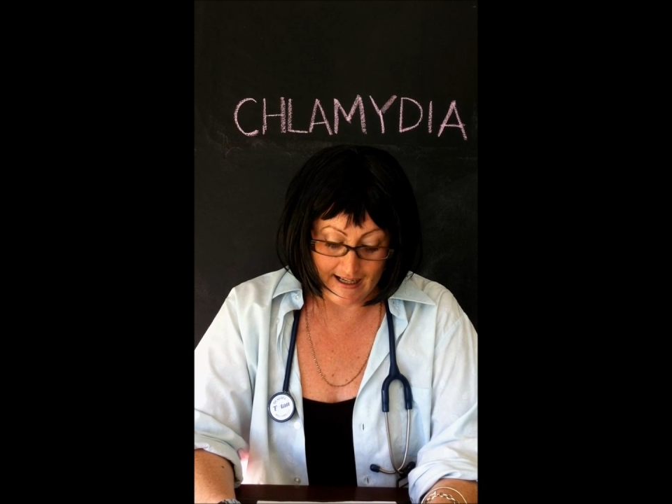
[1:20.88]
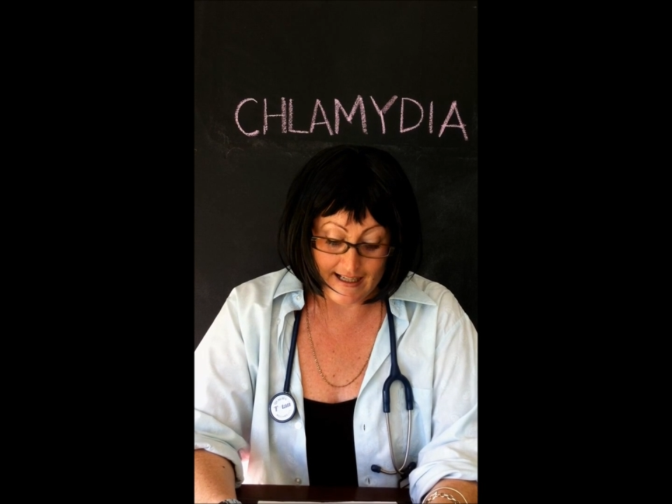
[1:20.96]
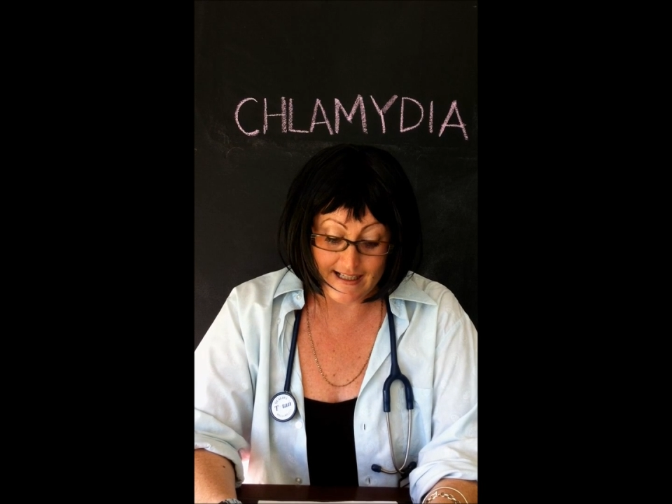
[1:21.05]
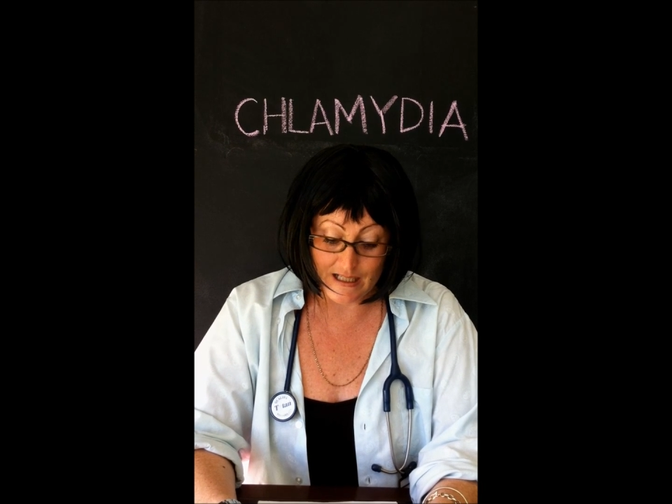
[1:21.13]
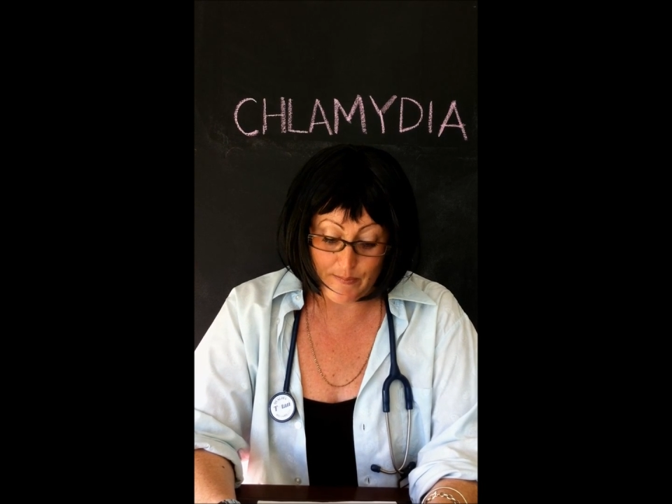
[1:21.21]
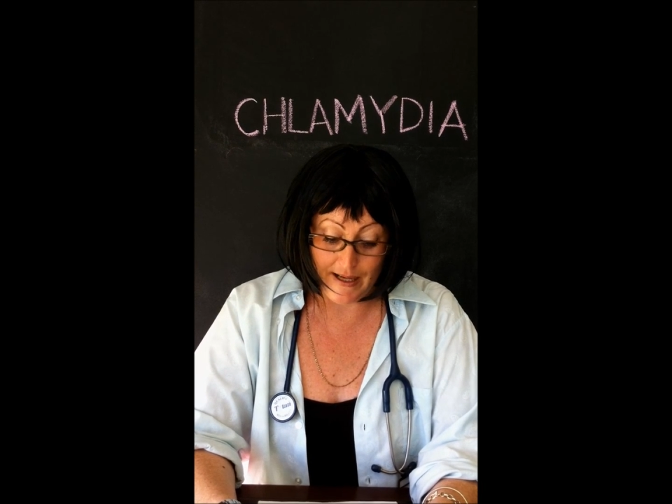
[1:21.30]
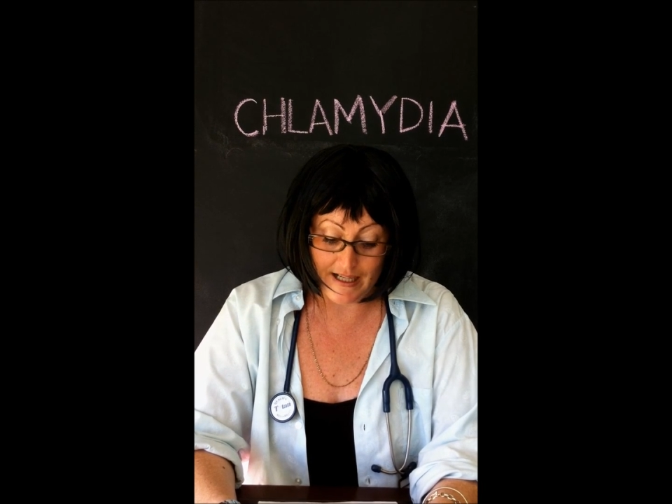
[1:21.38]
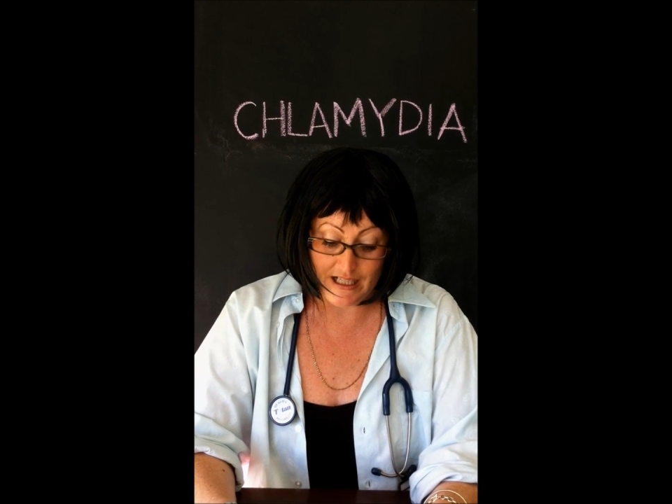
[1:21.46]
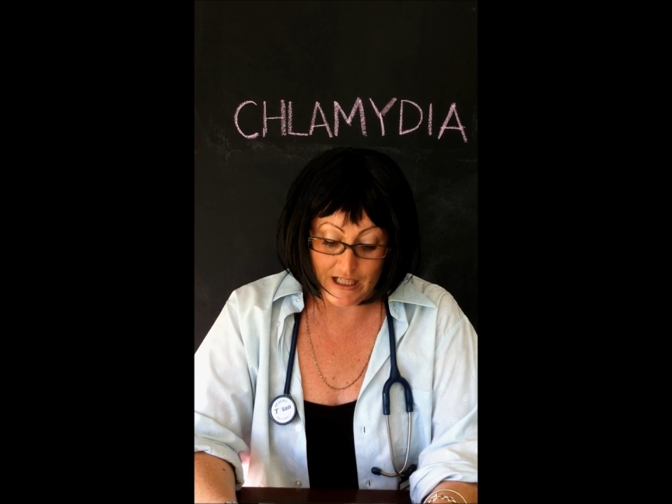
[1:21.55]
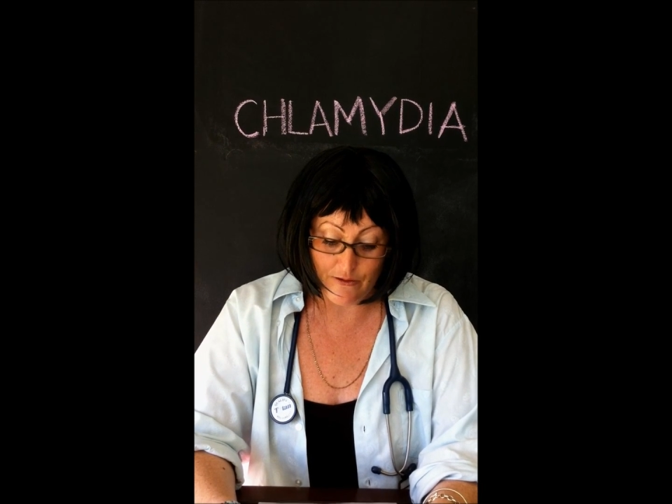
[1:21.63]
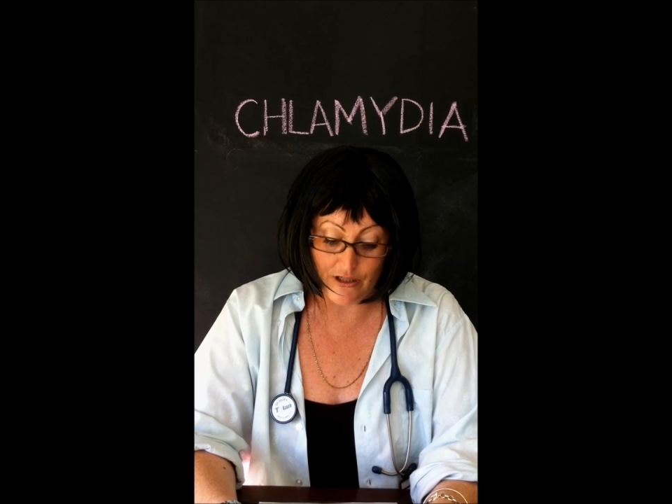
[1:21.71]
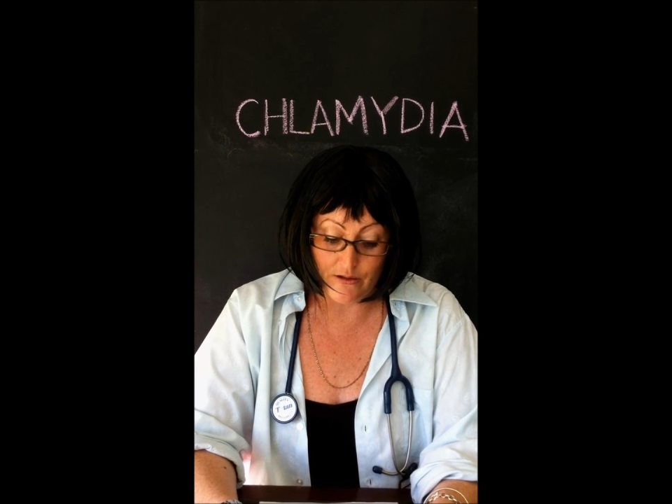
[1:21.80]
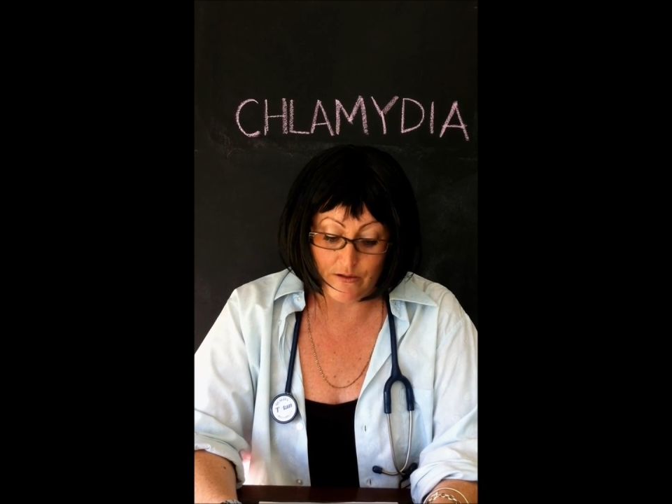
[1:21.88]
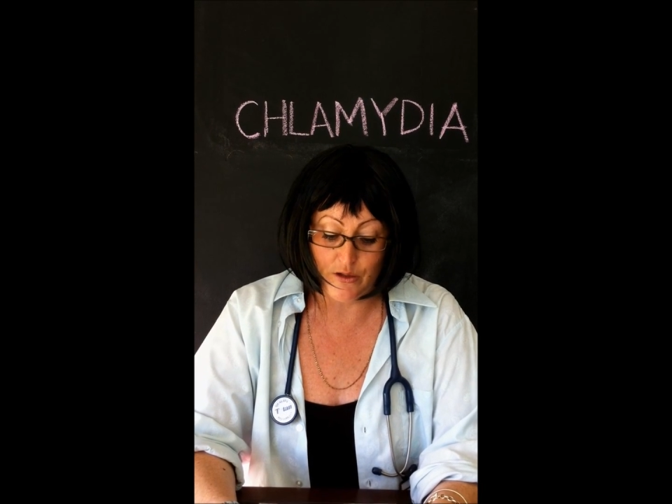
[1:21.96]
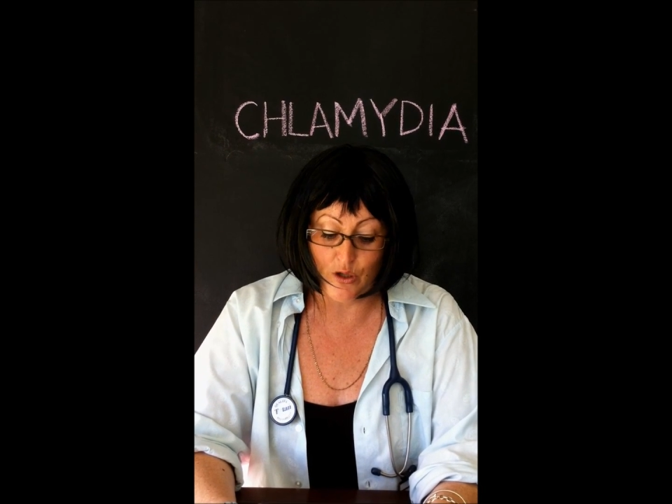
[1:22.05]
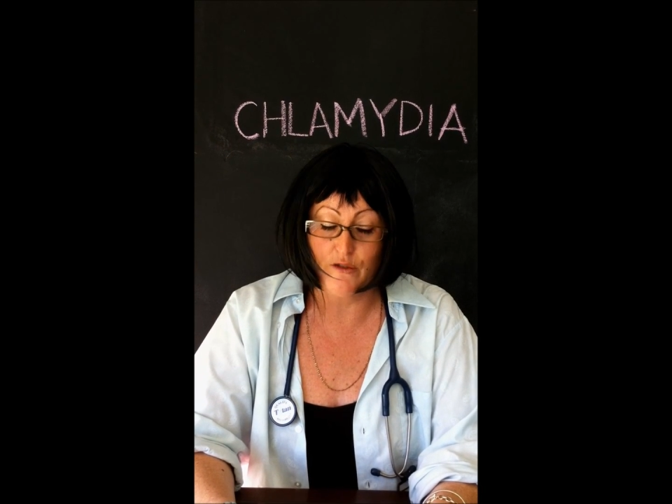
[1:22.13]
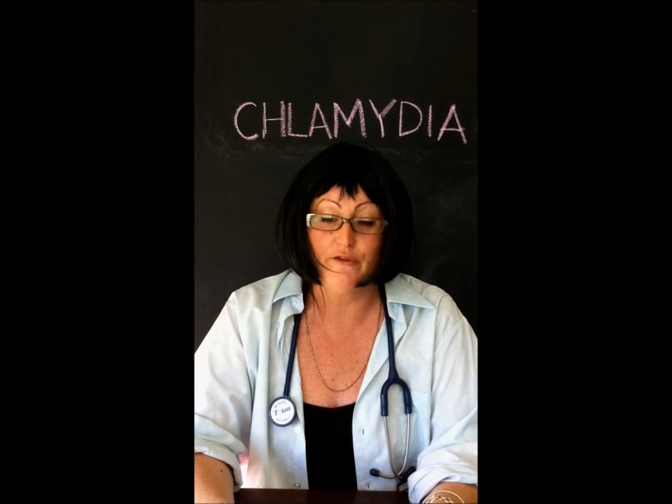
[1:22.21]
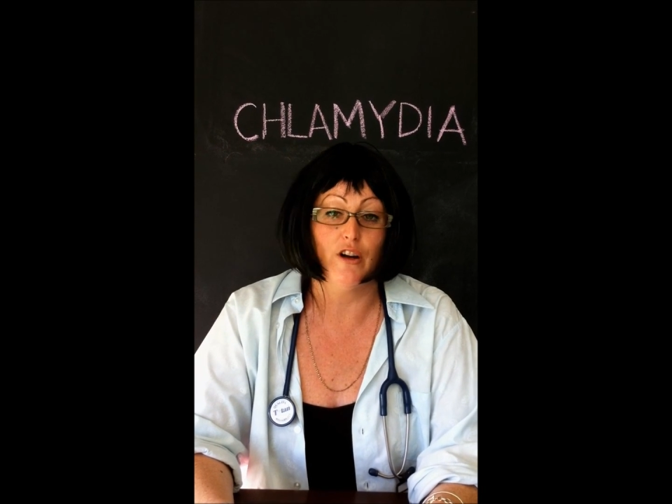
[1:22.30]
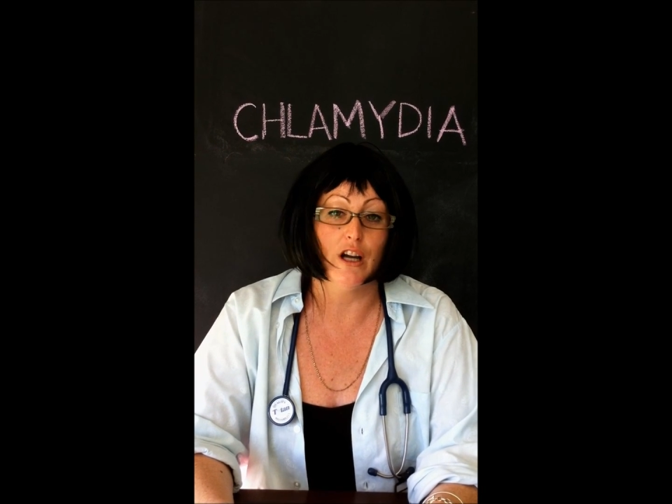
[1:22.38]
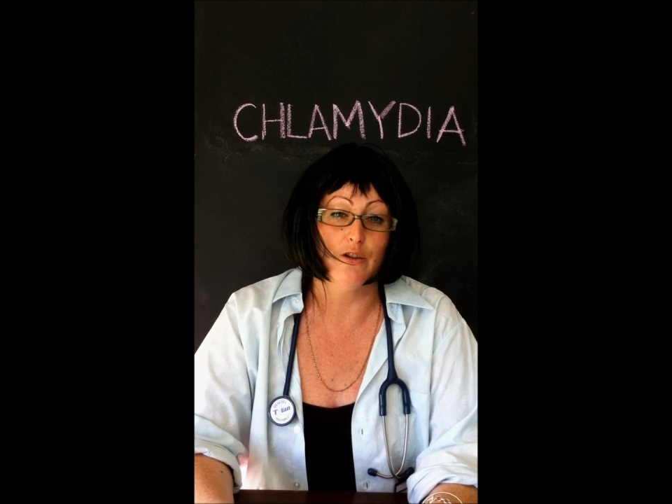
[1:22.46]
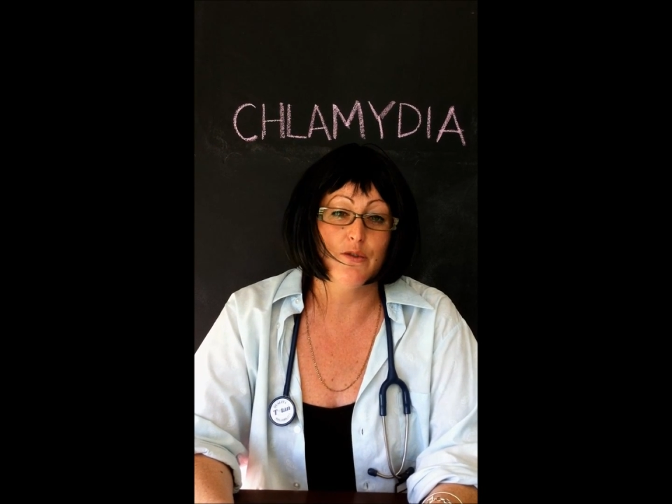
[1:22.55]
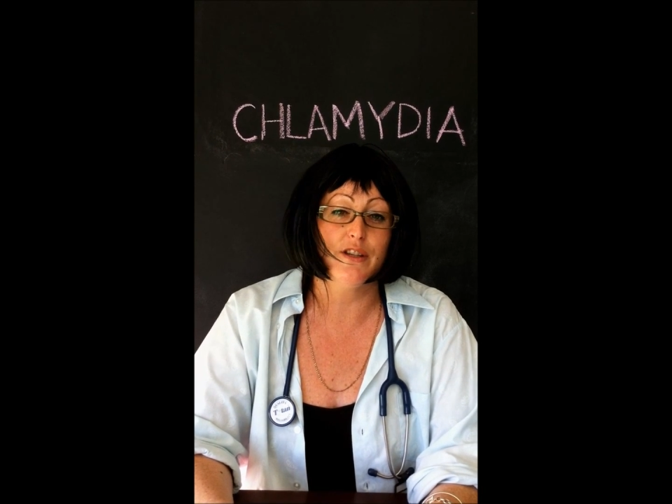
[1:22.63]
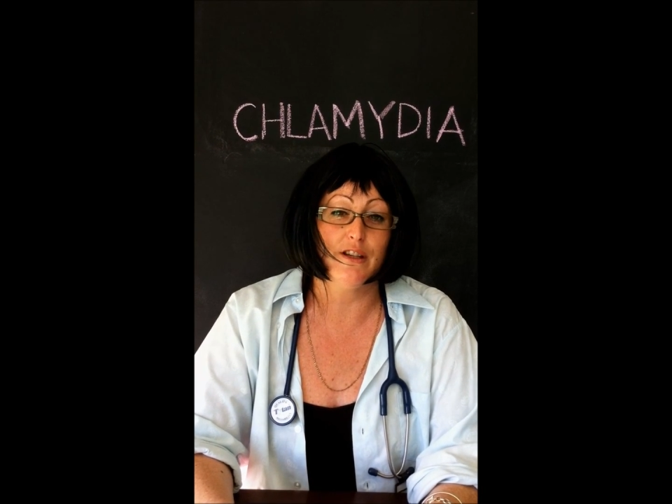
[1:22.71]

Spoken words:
It is bacterial and not viral,